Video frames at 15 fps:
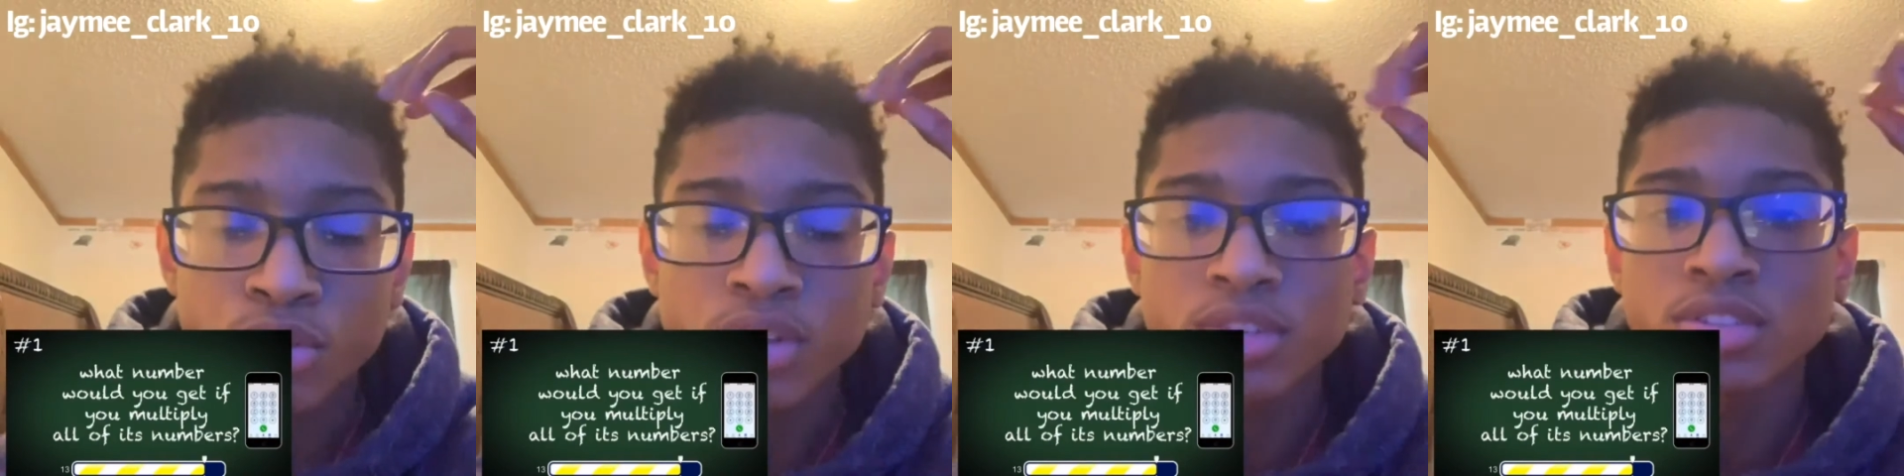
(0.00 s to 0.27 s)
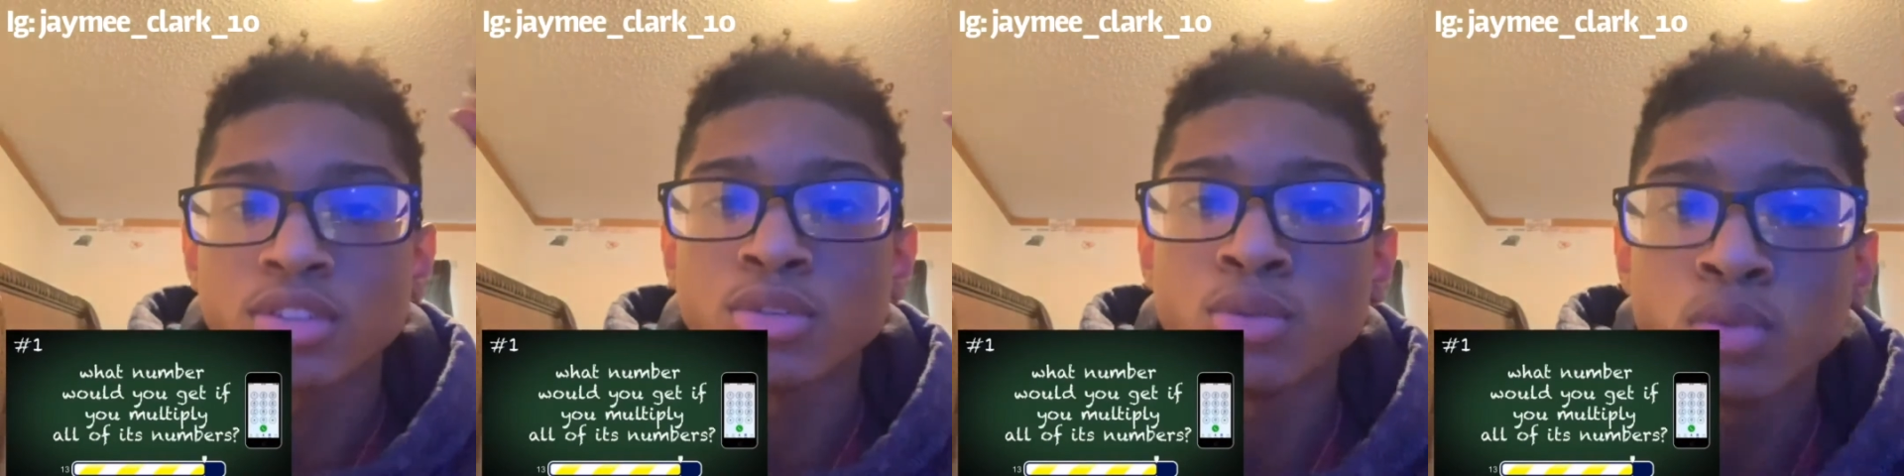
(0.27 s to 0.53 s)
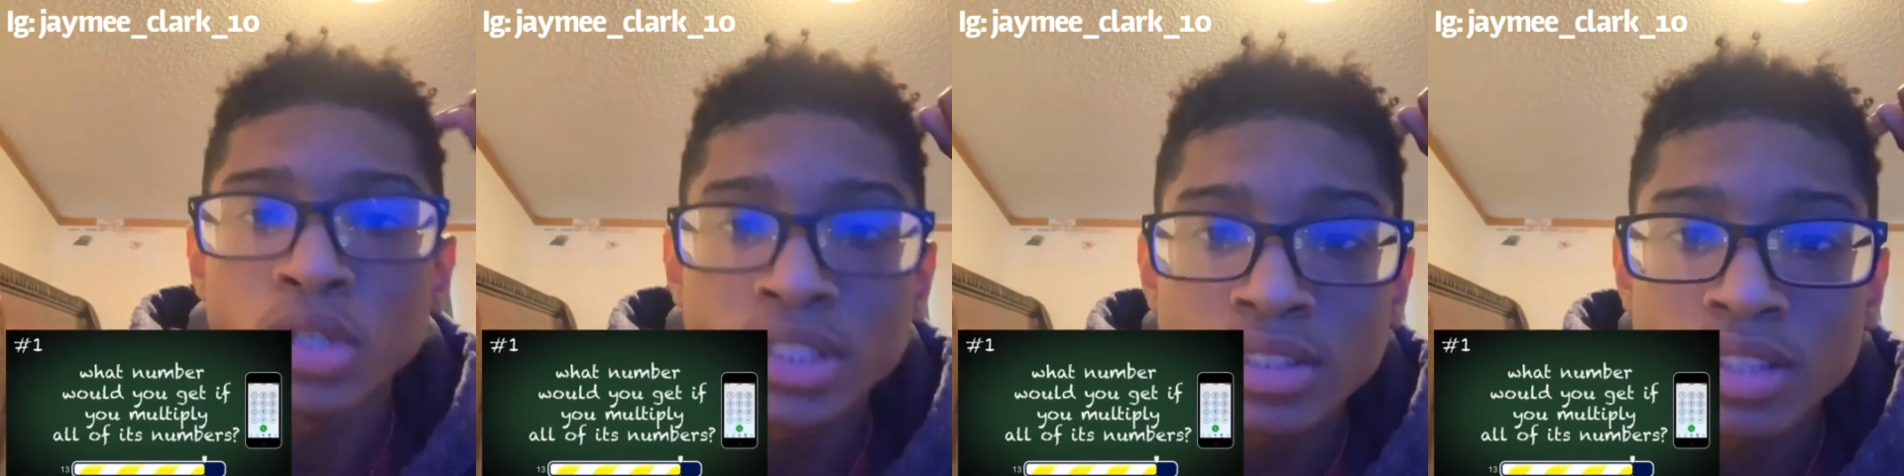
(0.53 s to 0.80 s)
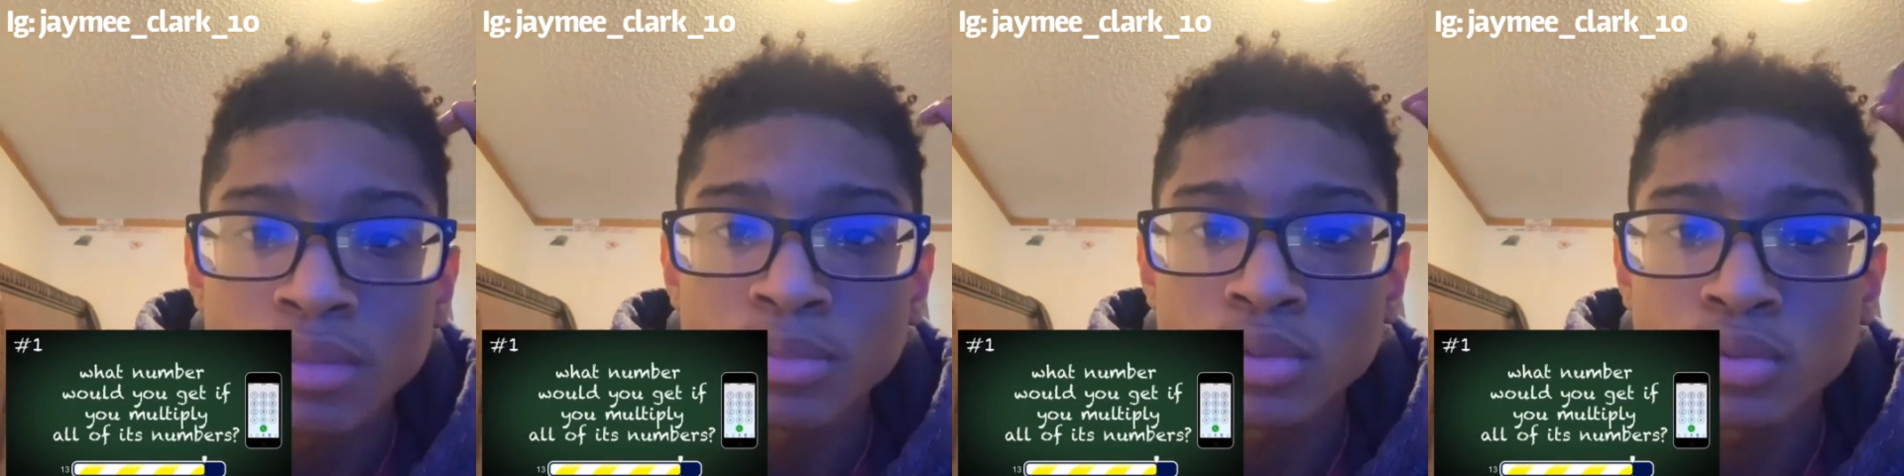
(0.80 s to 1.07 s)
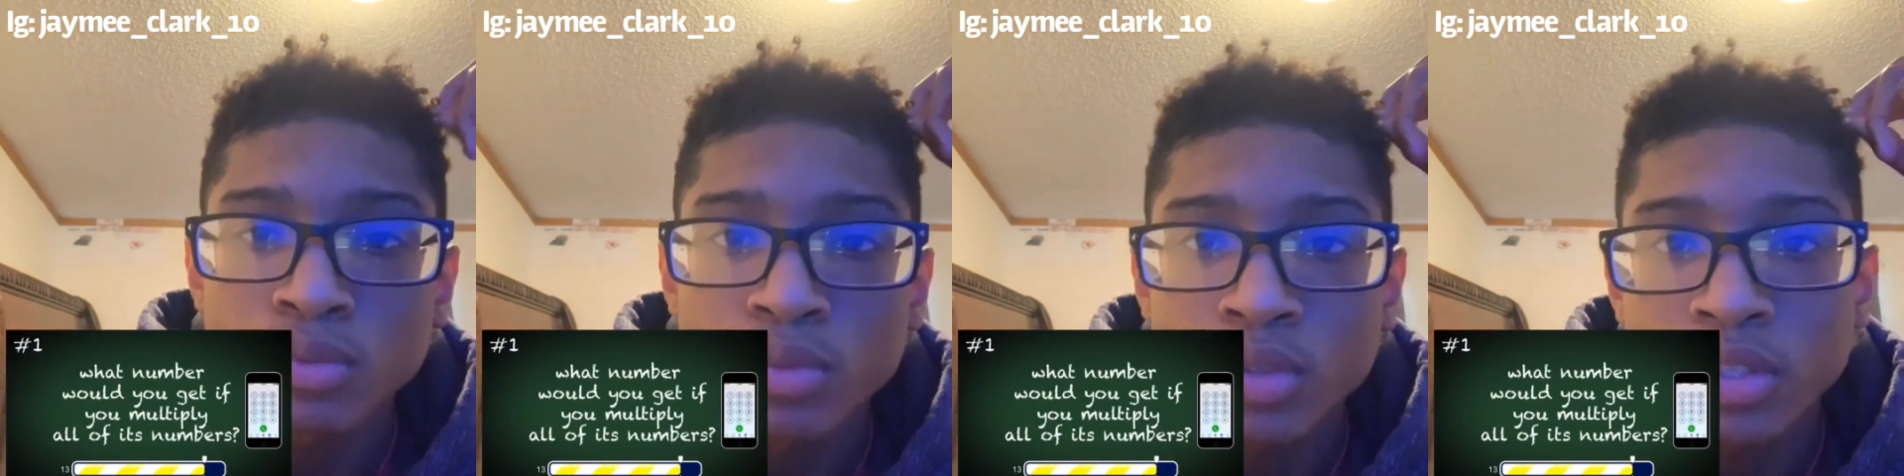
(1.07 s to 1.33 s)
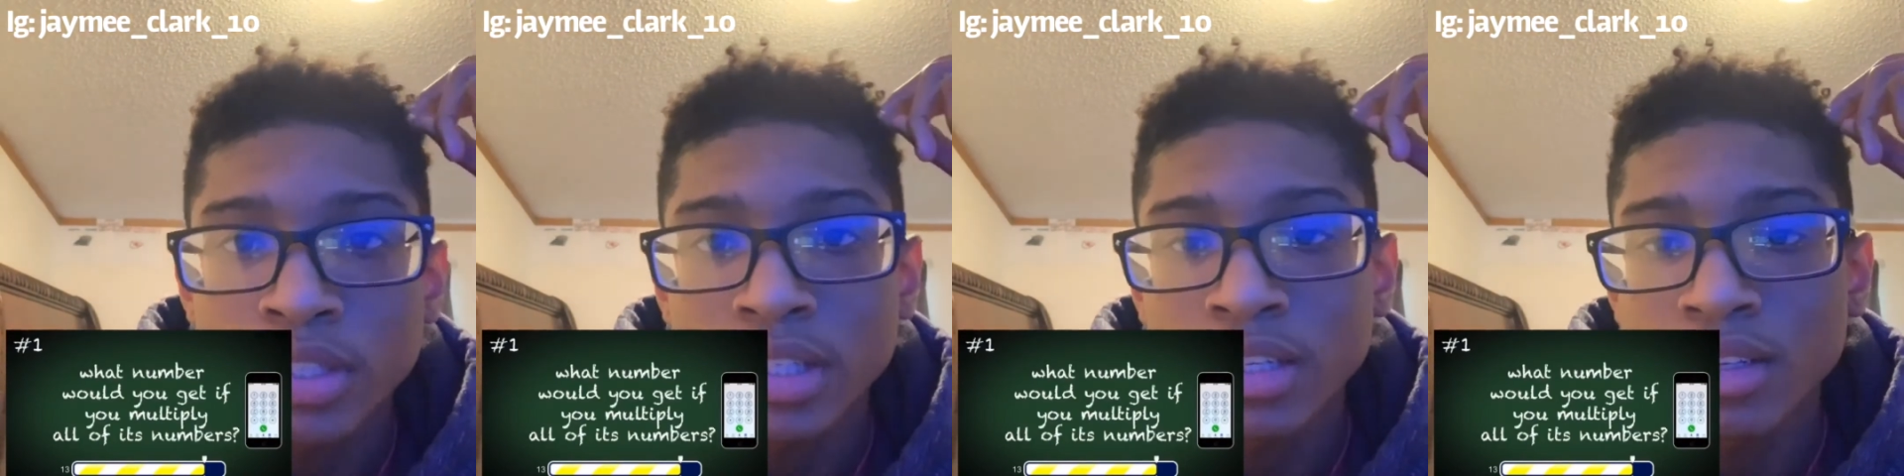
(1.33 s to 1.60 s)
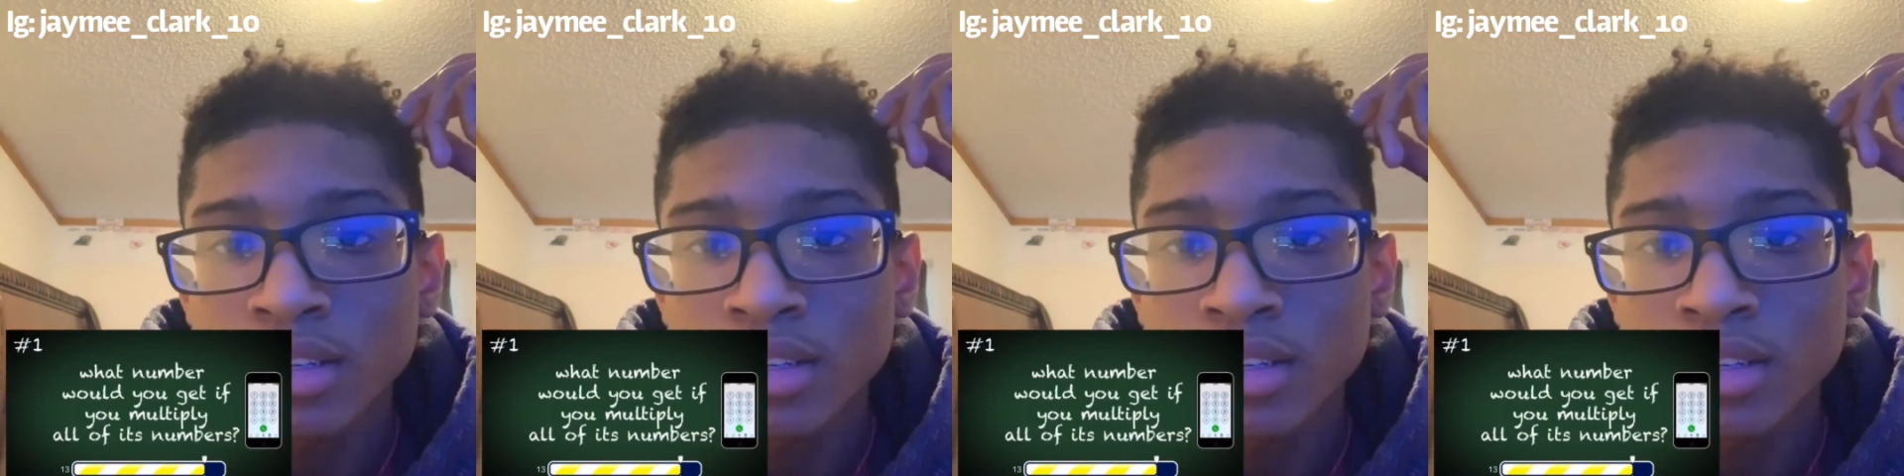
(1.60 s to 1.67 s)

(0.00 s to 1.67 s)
So 1 times 1.